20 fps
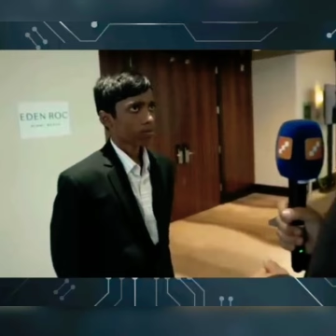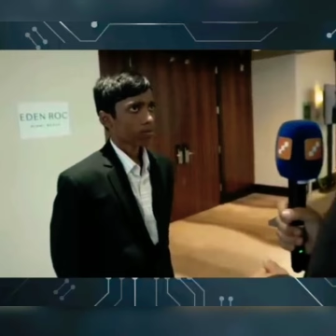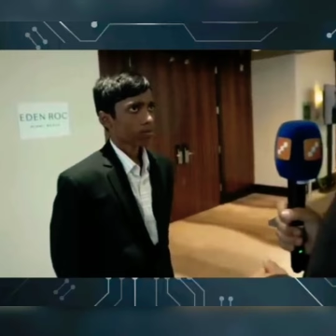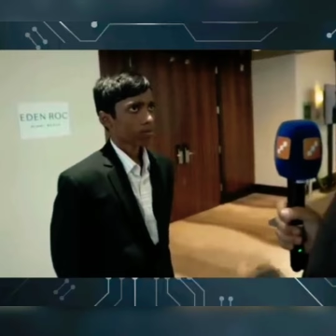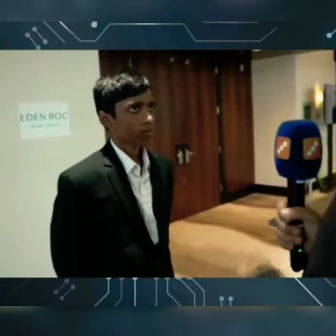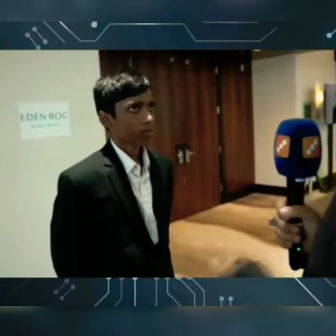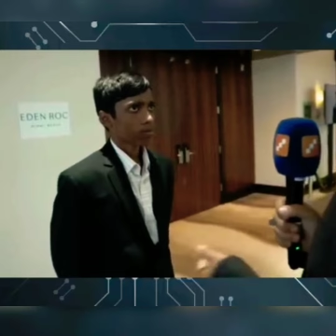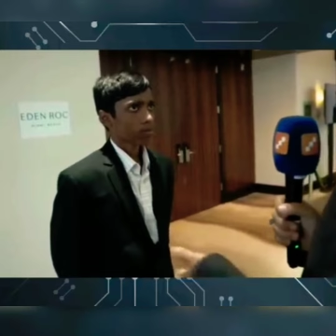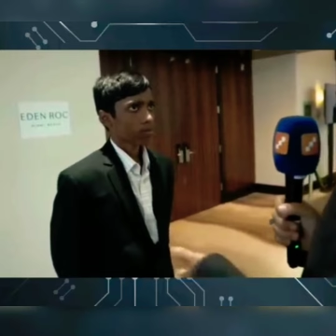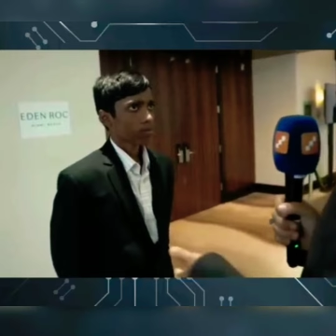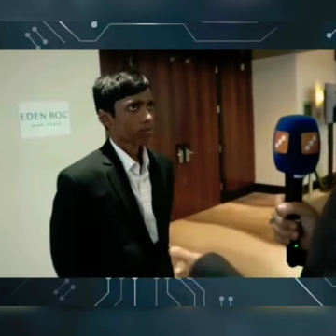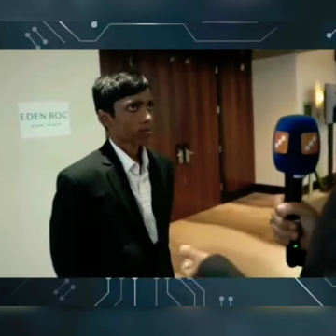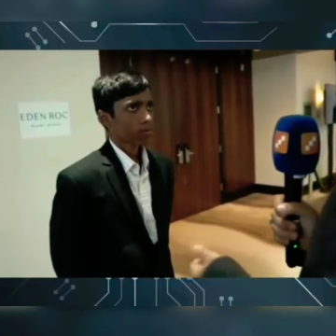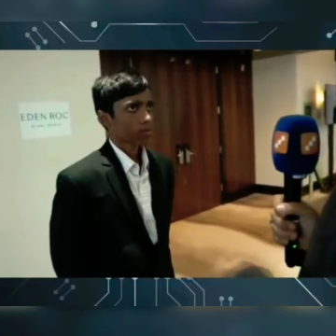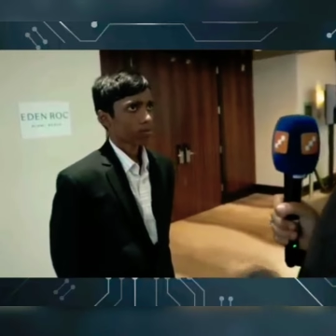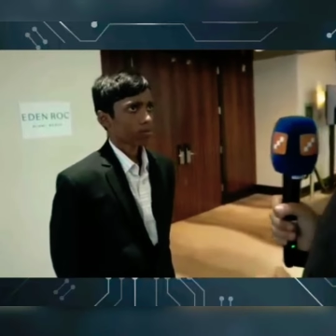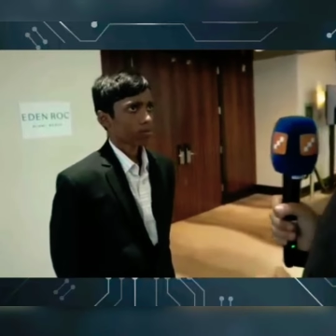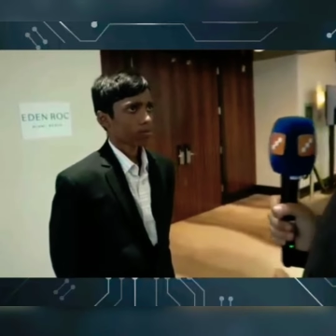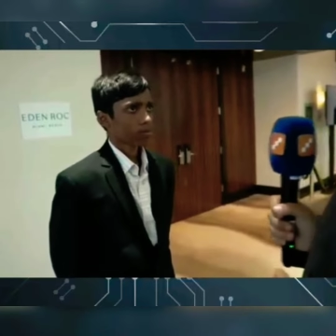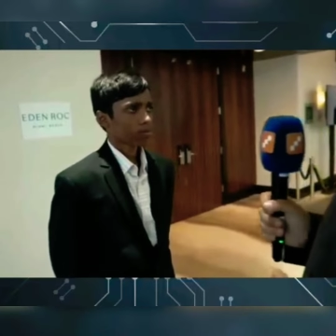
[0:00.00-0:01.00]
an advantage. What,
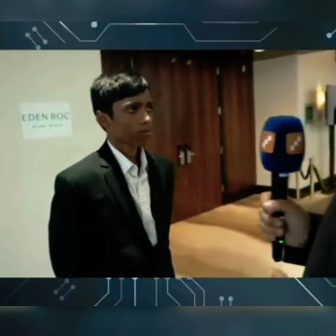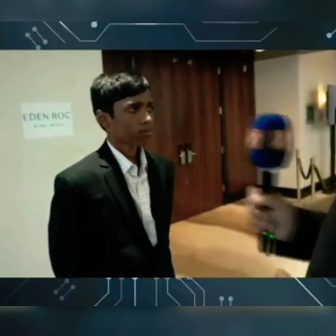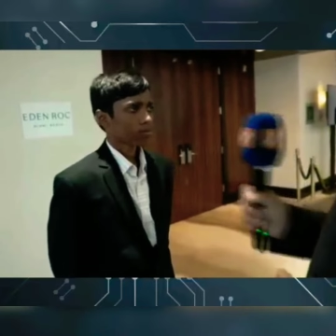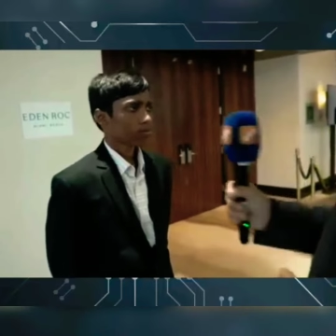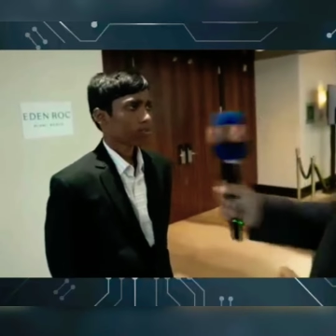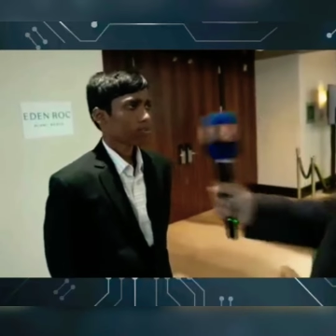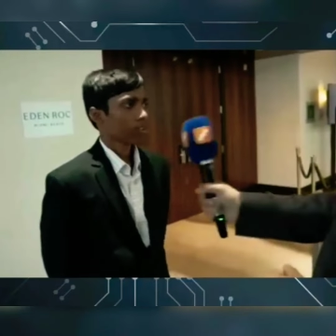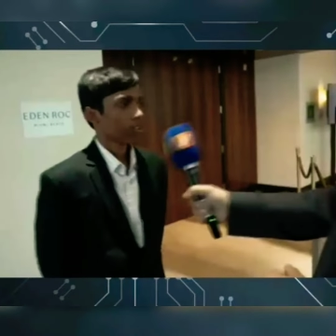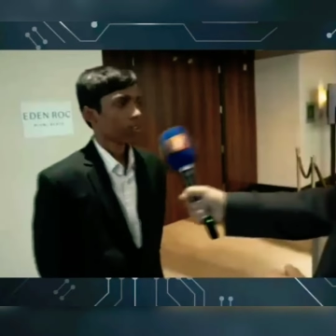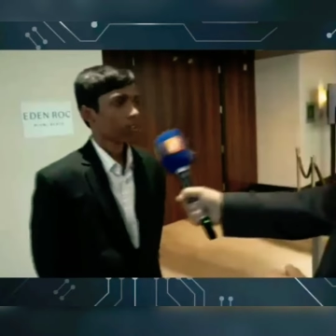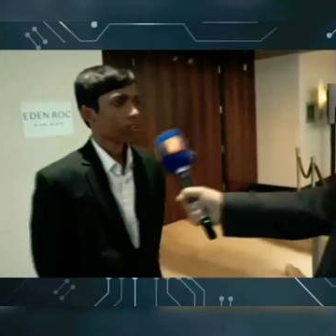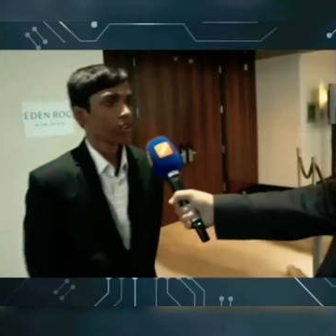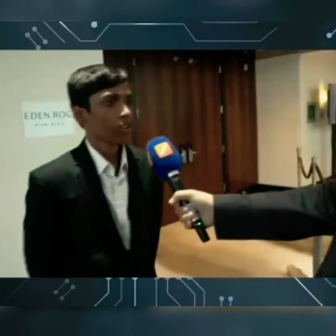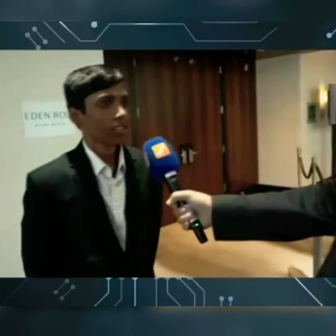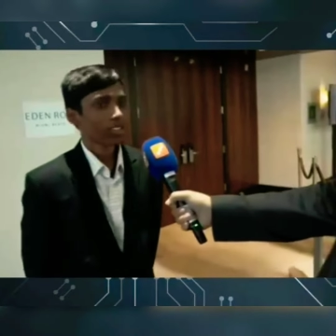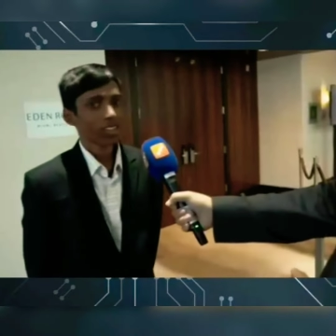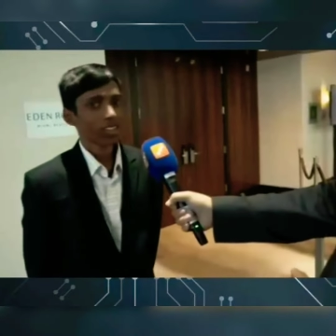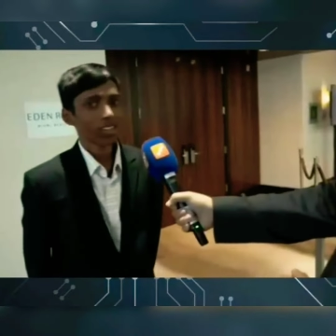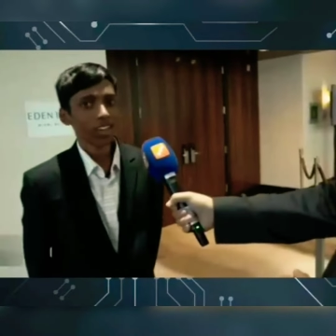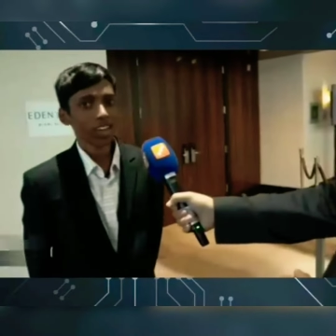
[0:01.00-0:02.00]
what happened? No,
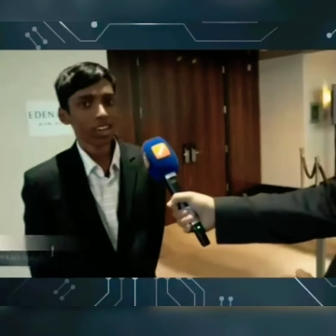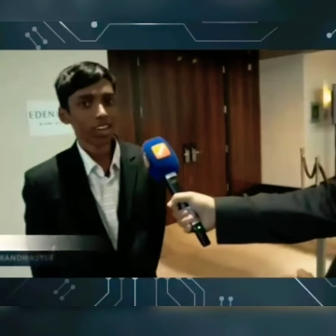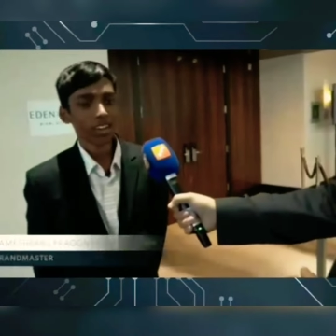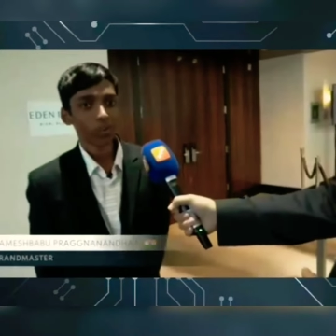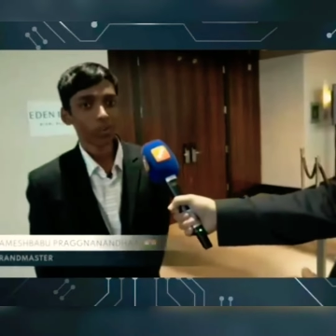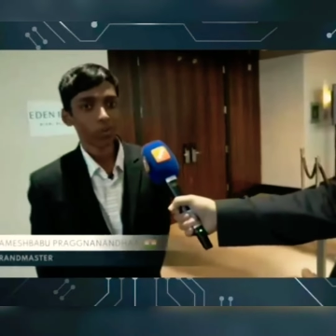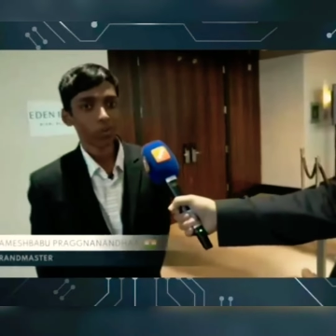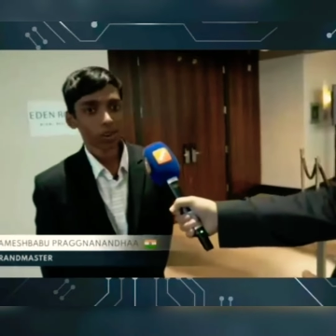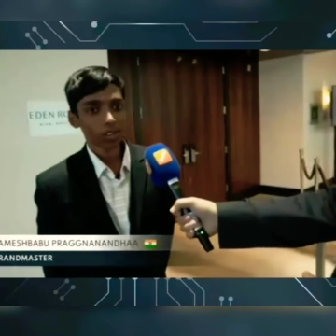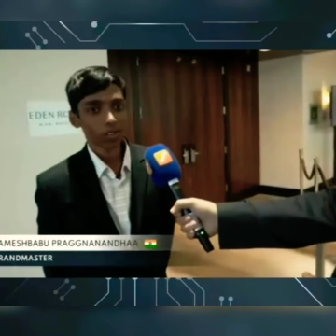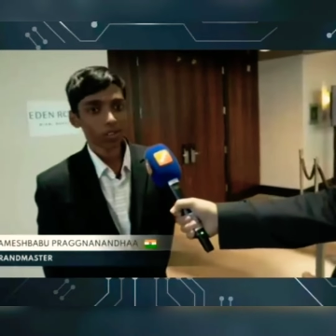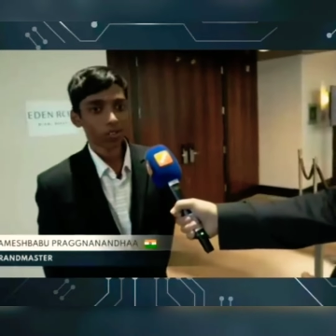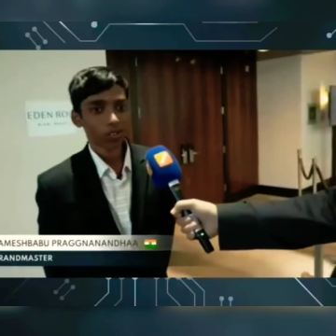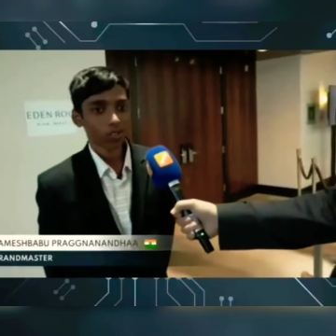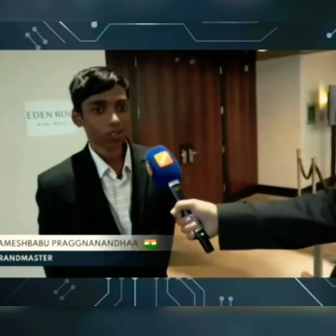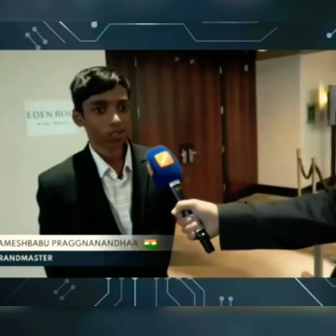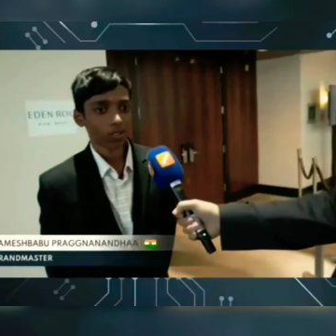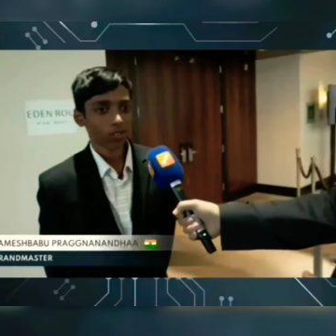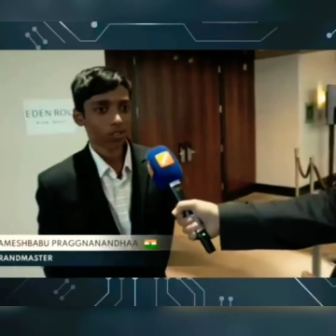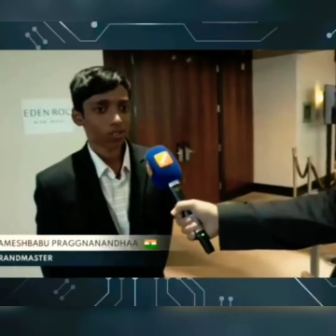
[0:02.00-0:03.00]
I think I didn't play
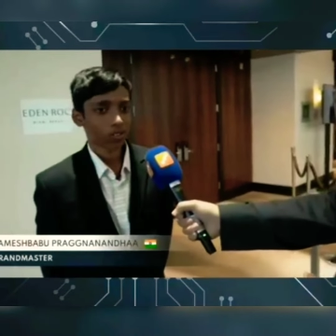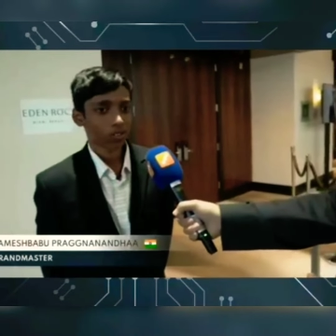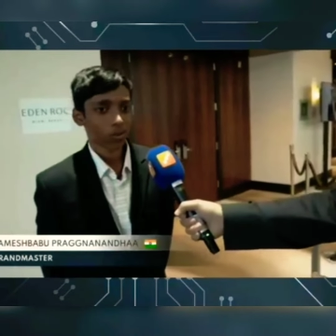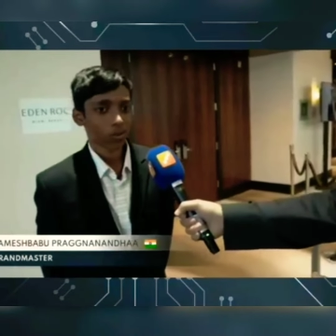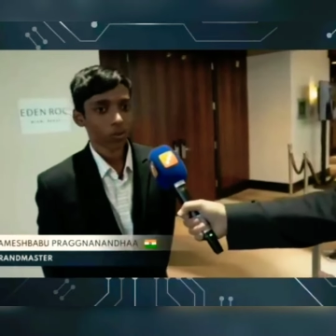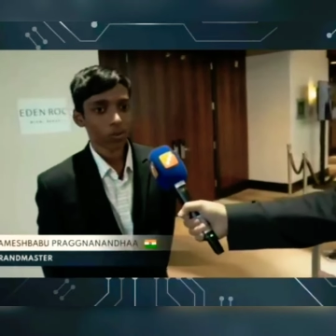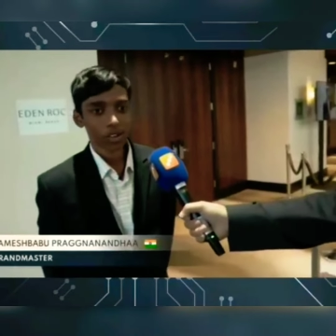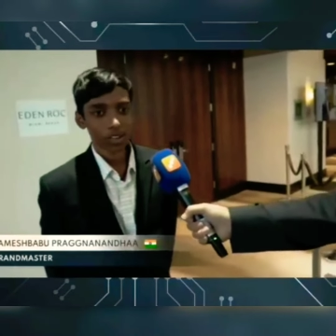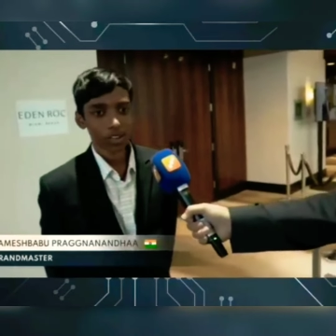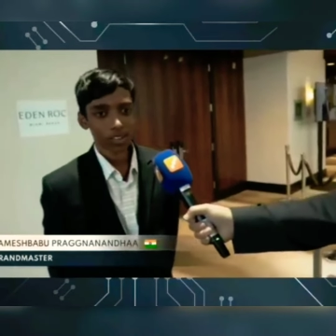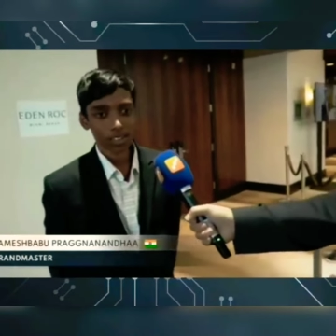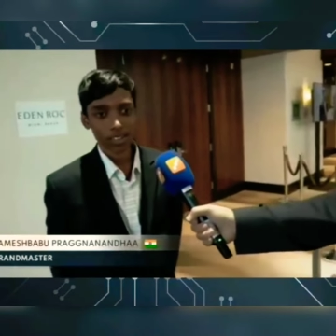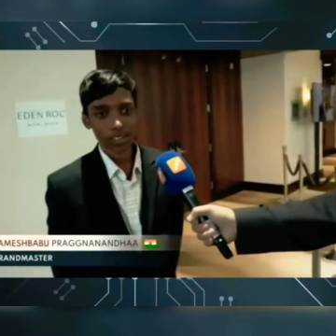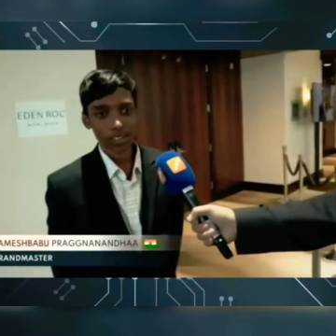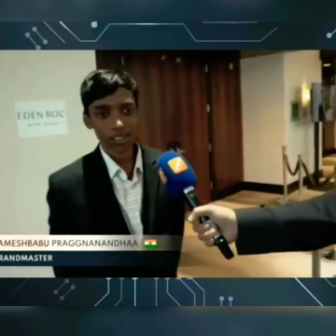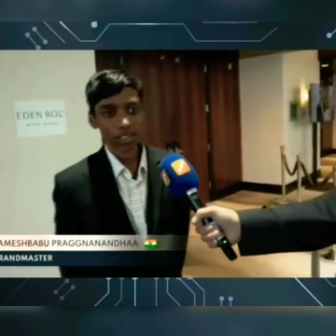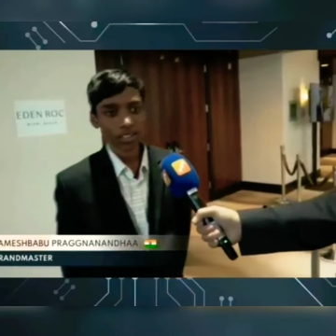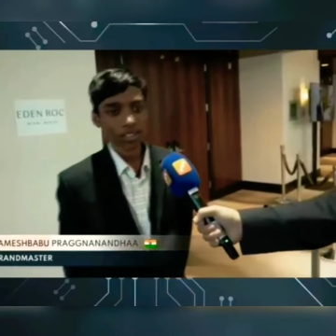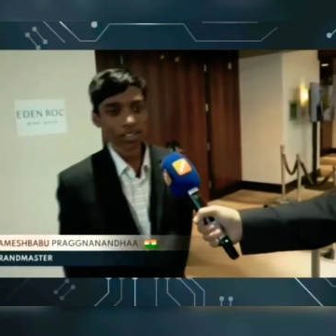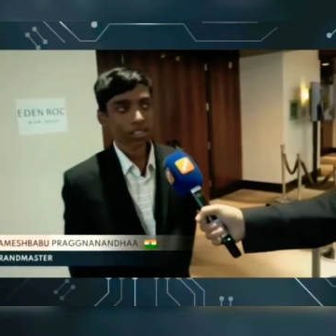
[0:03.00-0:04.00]
so well
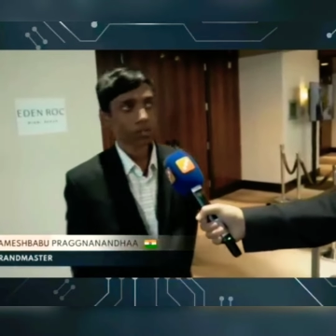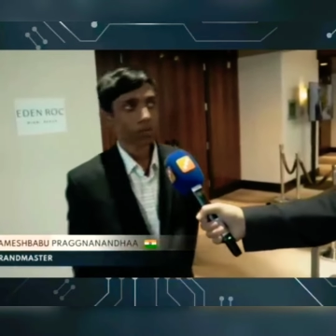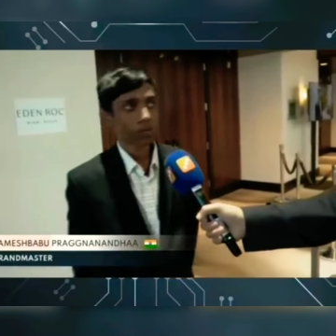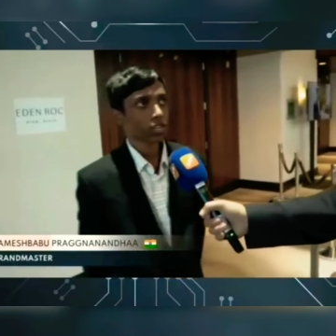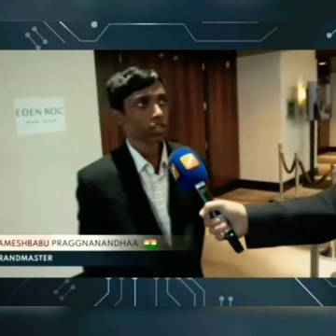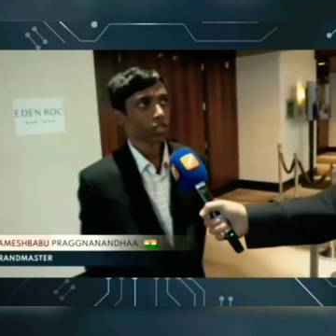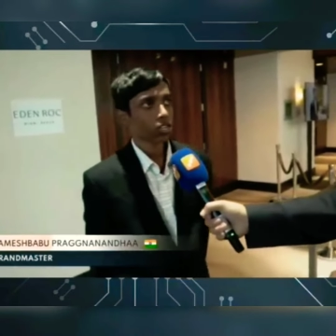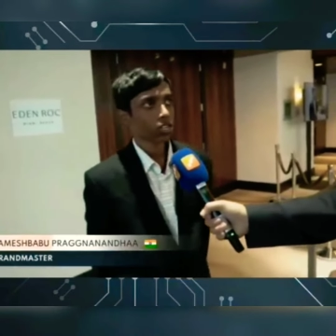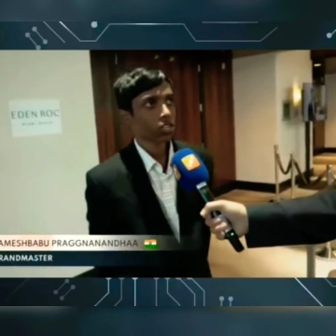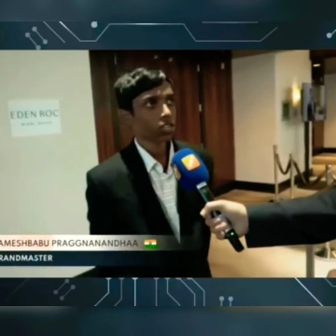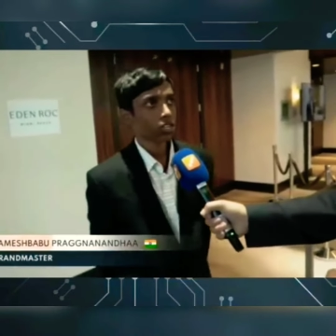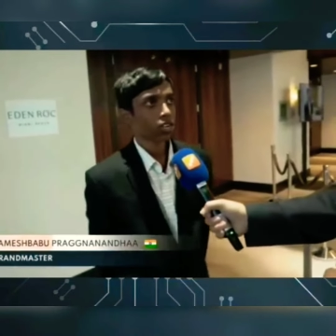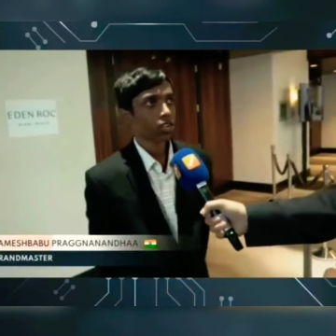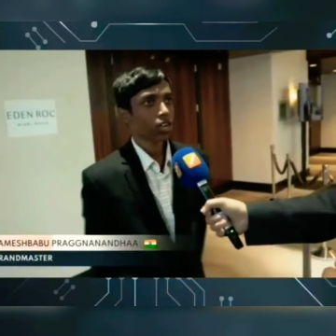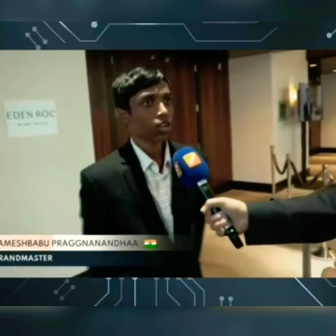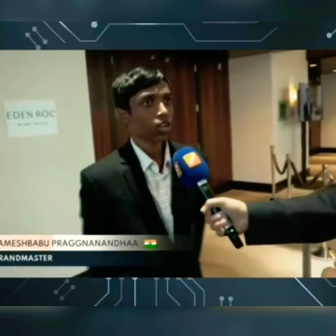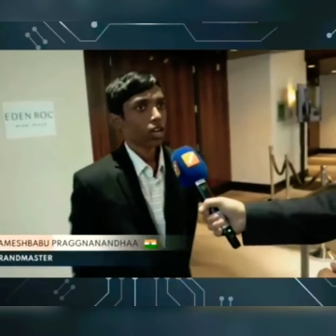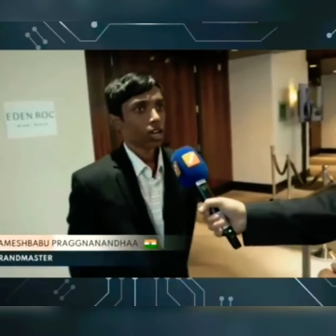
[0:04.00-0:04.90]
in this match.